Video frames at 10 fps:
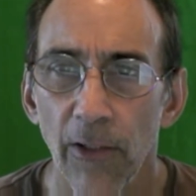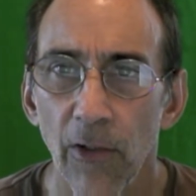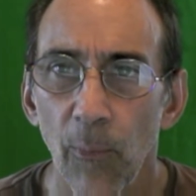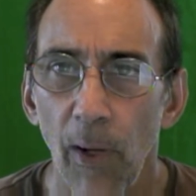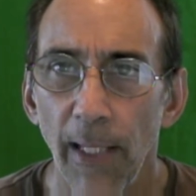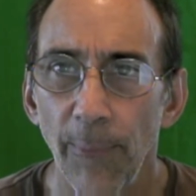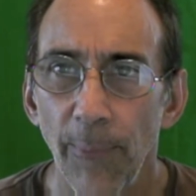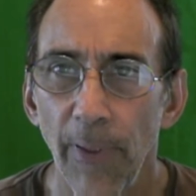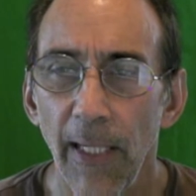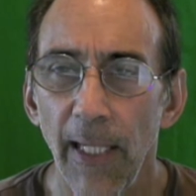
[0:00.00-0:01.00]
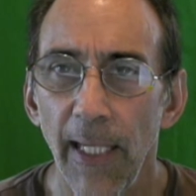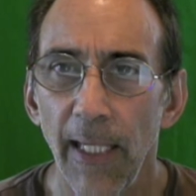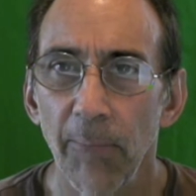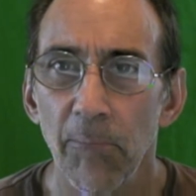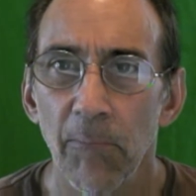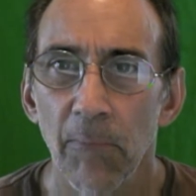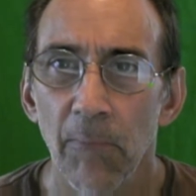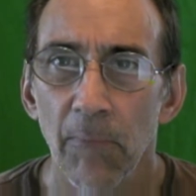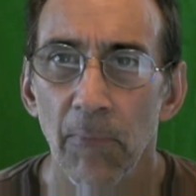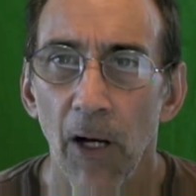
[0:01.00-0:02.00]
There might be
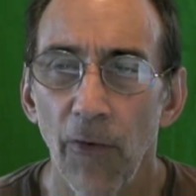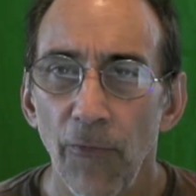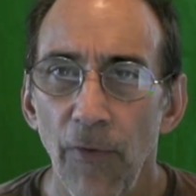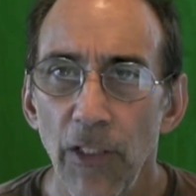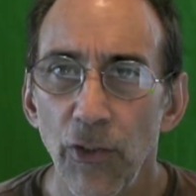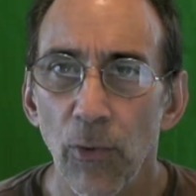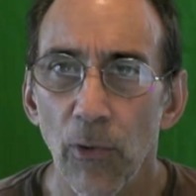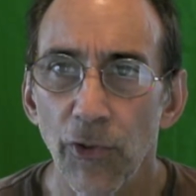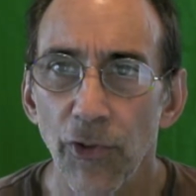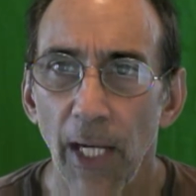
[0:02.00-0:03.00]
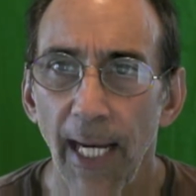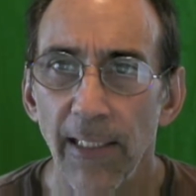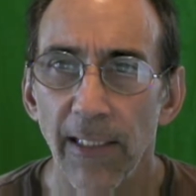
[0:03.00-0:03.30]
a visual change,